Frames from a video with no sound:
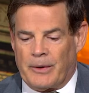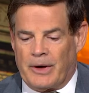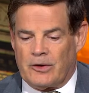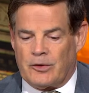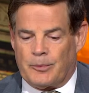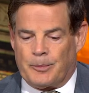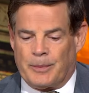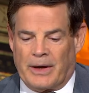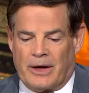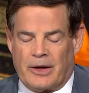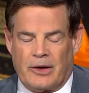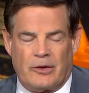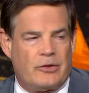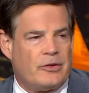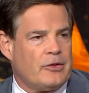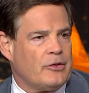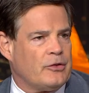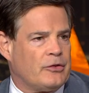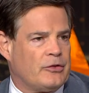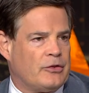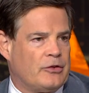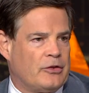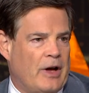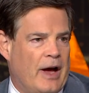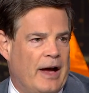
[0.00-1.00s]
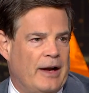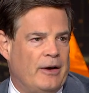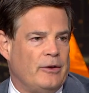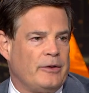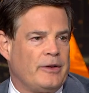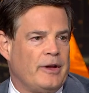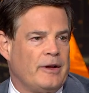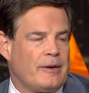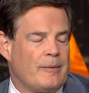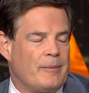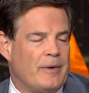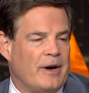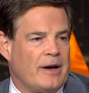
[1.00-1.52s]
was because I don't
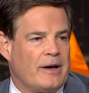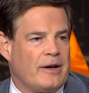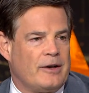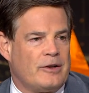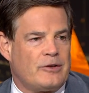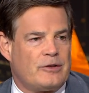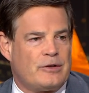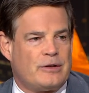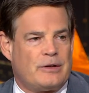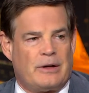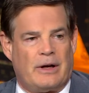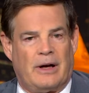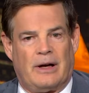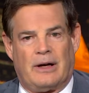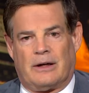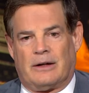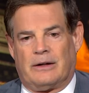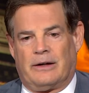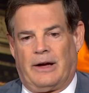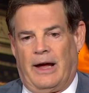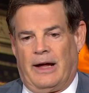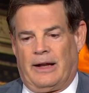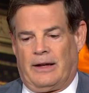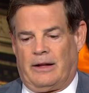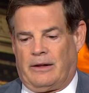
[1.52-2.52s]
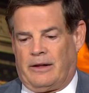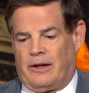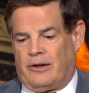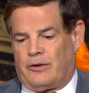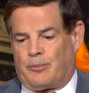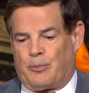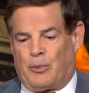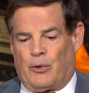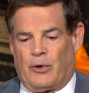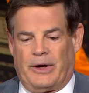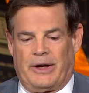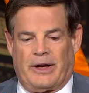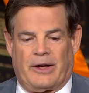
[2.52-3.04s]
think the markets are at this
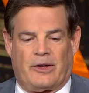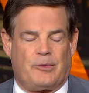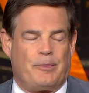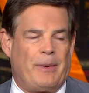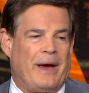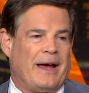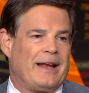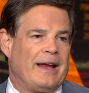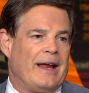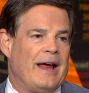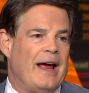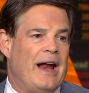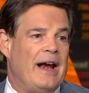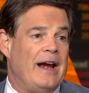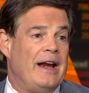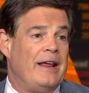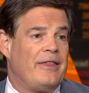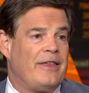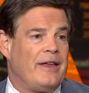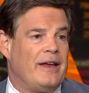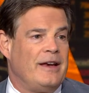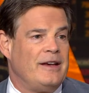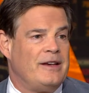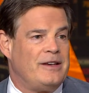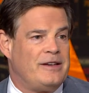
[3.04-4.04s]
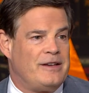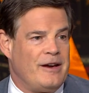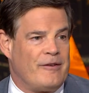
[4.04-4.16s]
point expecting anything